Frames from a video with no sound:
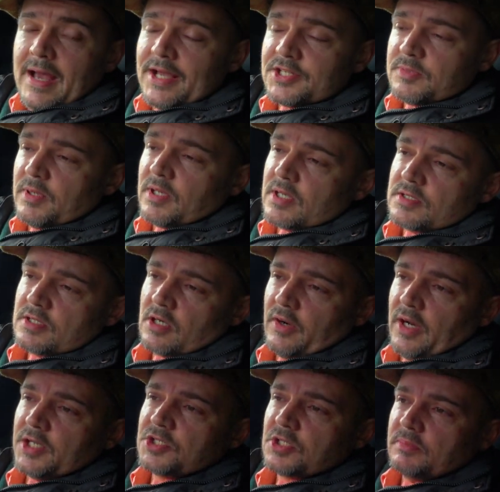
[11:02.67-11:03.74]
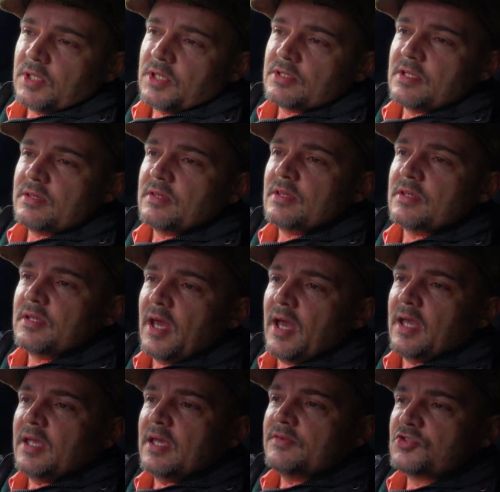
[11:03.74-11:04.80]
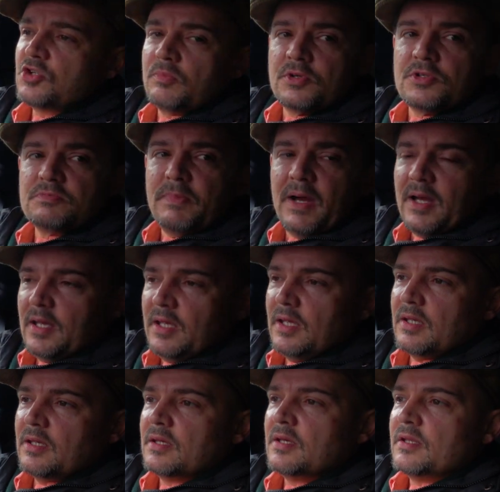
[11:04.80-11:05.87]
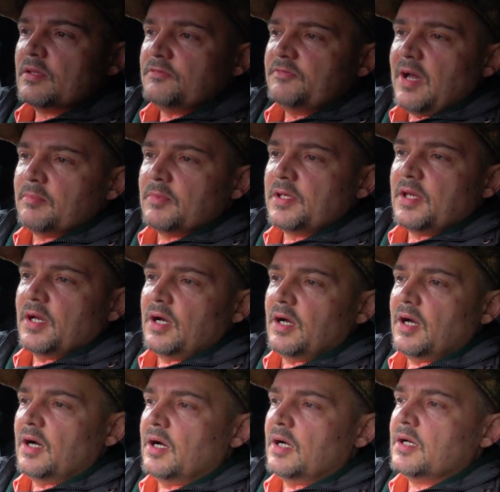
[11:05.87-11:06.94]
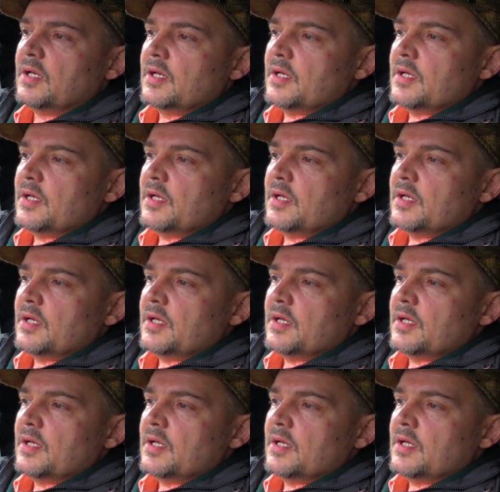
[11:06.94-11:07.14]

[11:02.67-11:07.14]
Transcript: It has to be a consideration because at the end of the day, if someone's buying the family car,